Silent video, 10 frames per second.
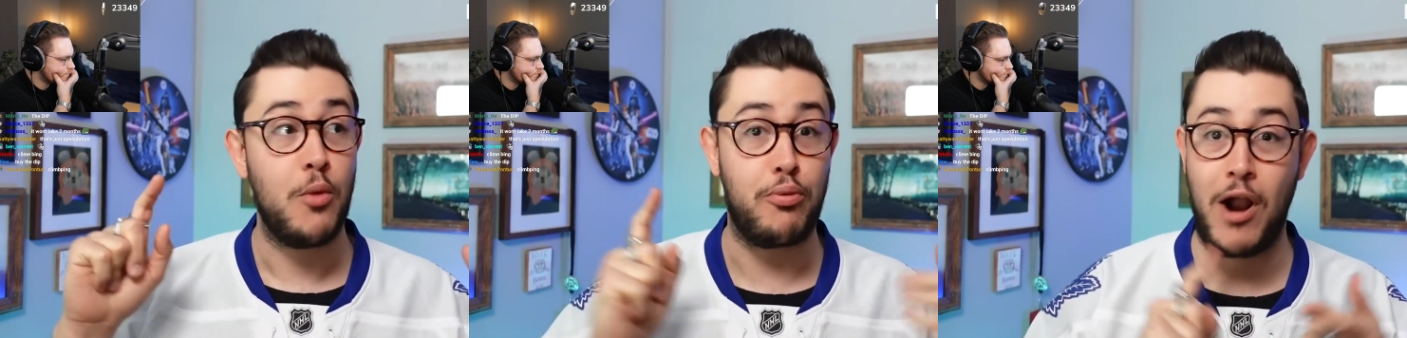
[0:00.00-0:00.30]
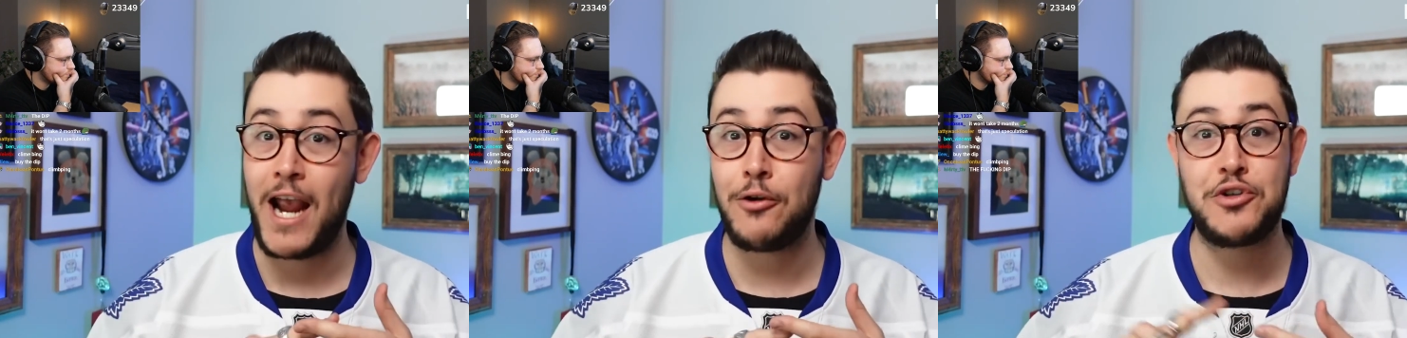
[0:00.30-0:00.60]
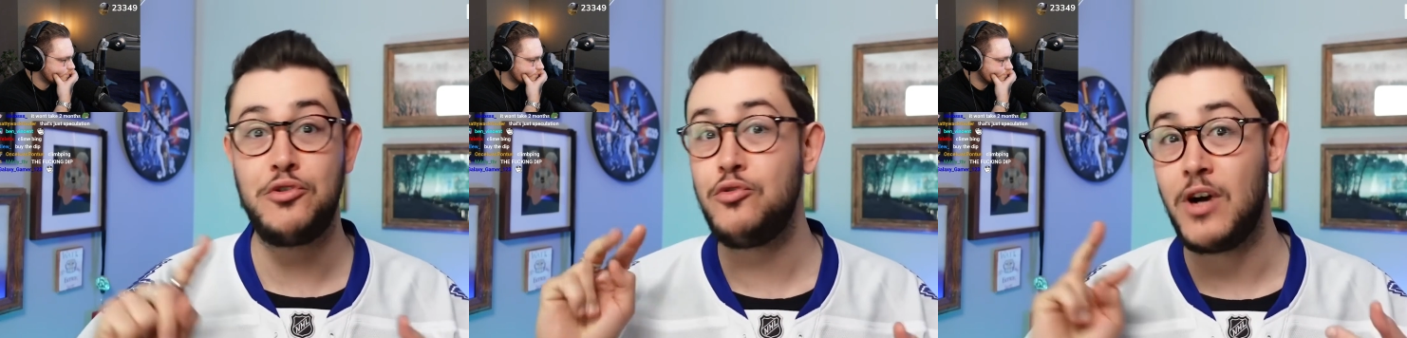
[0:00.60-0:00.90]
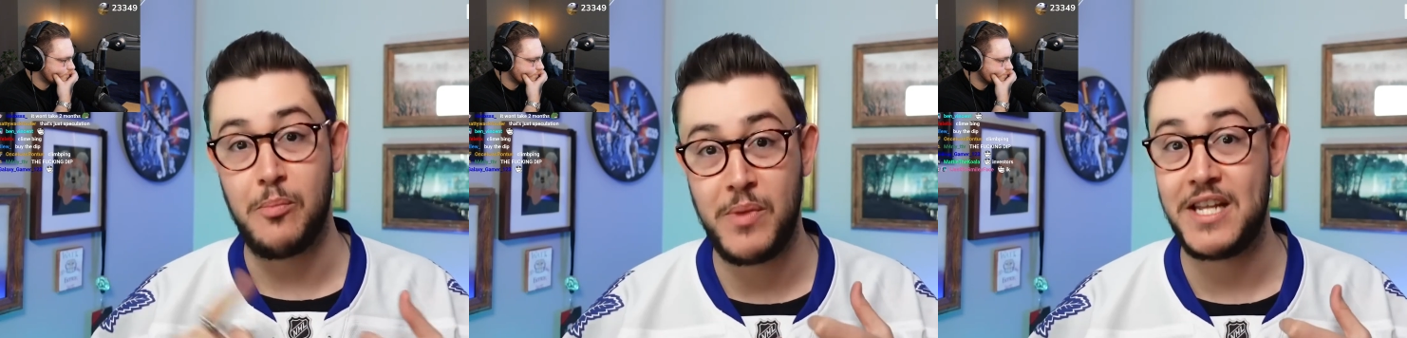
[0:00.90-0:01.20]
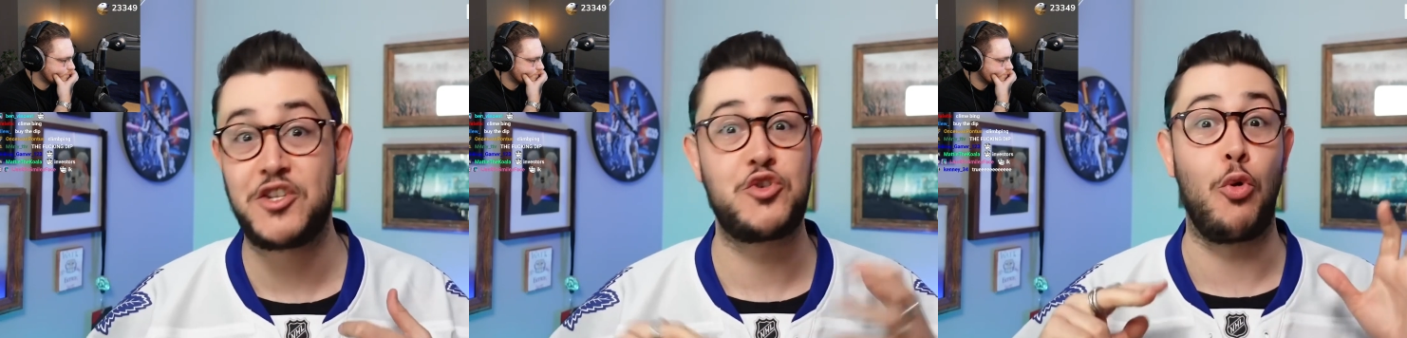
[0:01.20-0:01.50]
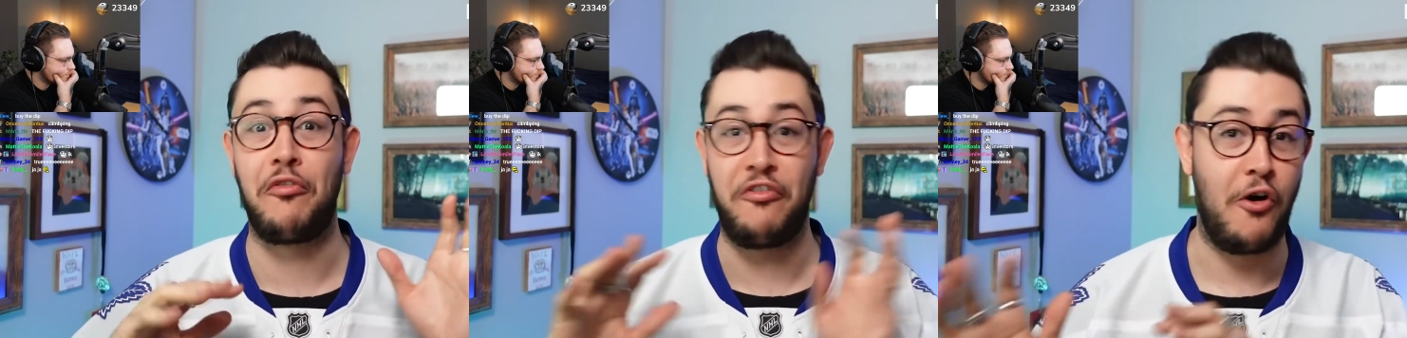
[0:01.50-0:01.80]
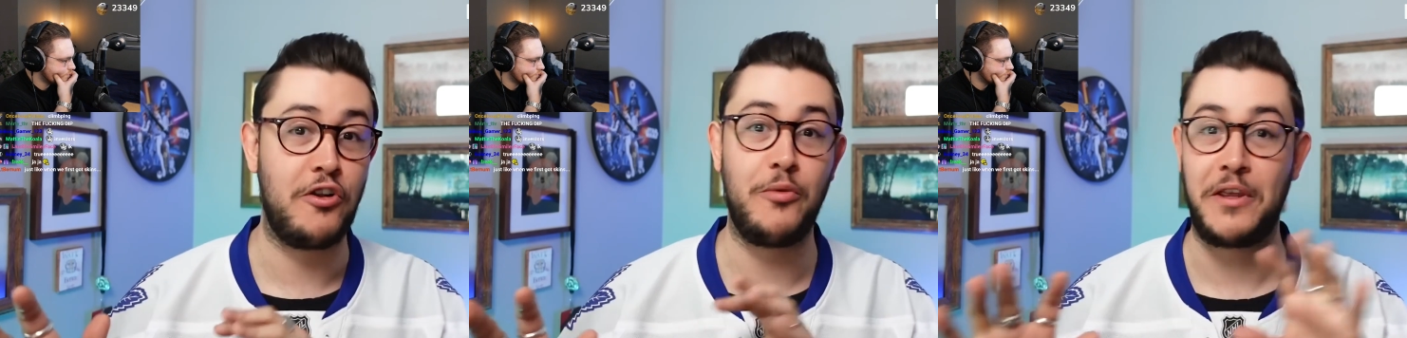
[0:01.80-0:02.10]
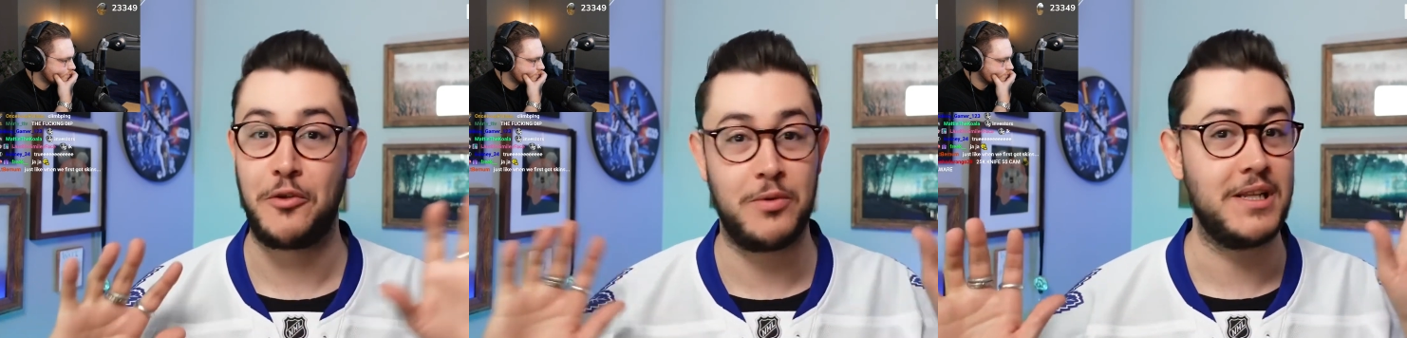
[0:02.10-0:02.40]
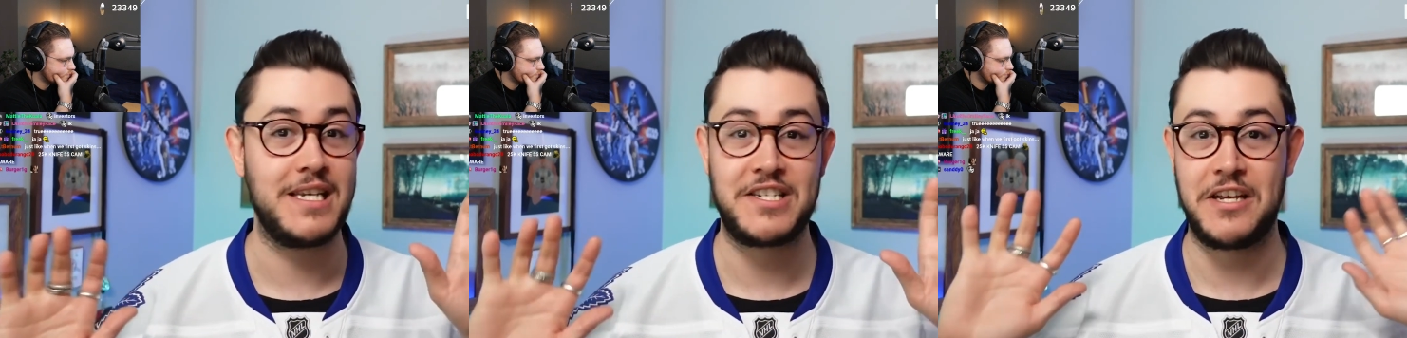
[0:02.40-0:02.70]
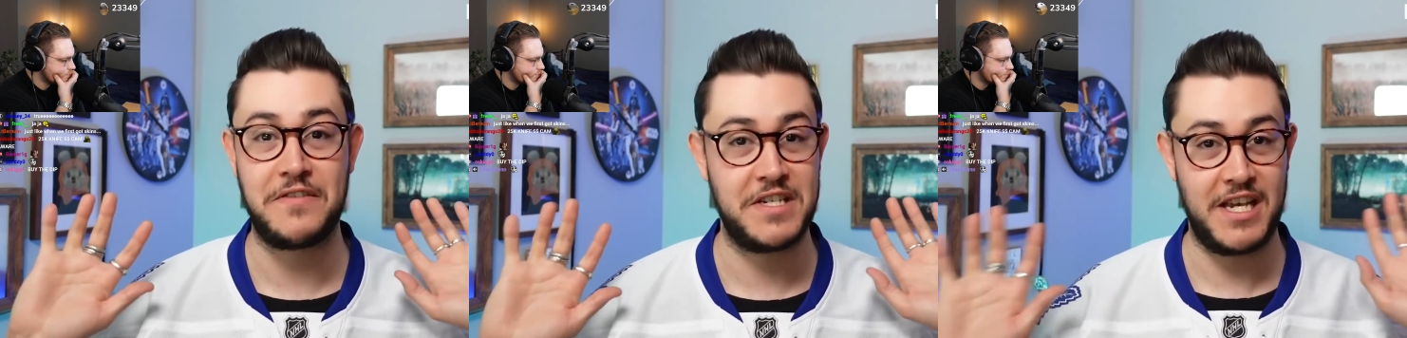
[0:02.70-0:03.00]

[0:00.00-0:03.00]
Speaker 1: prior to, amidst, or following the release of C